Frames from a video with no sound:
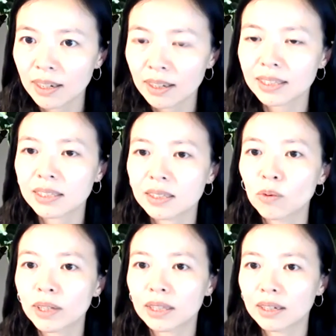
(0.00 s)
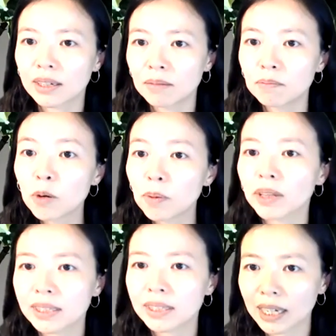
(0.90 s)
That's what the
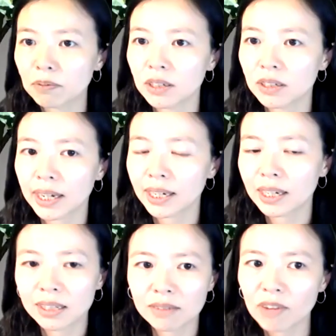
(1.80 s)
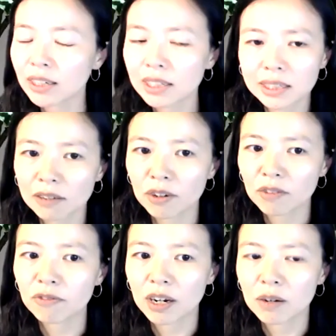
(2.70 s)
mobile landscape look like. It's very
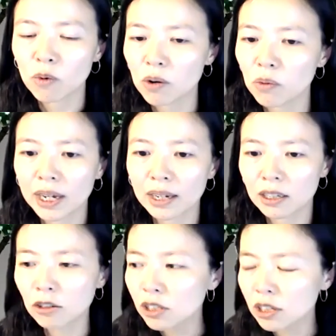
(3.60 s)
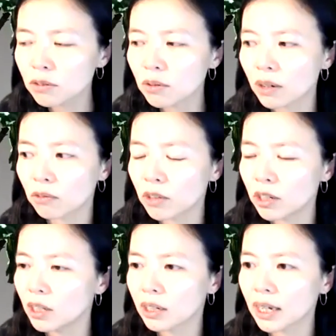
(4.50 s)
different from what we are used to when
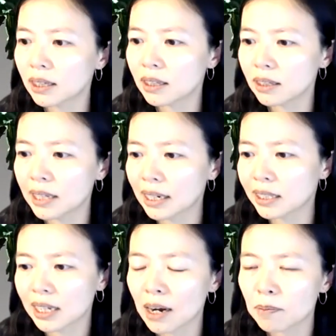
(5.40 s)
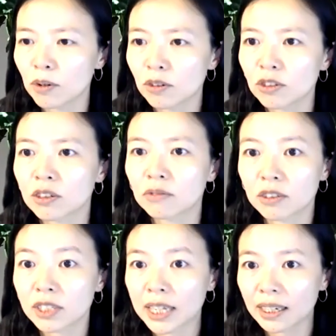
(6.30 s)
we look at the desktop or server
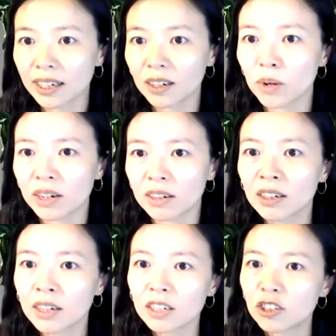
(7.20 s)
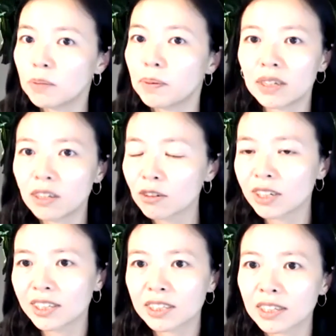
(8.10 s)
setting, where GPU
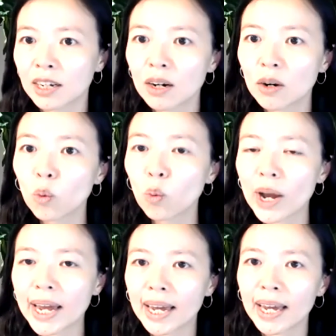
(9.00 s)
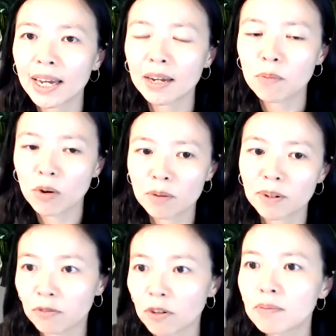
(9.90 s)
is way more
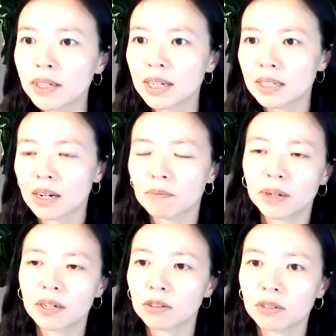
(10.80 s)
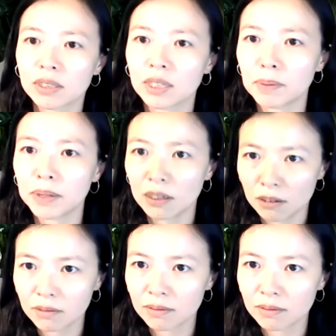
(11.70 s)
performant as compared to the CPU.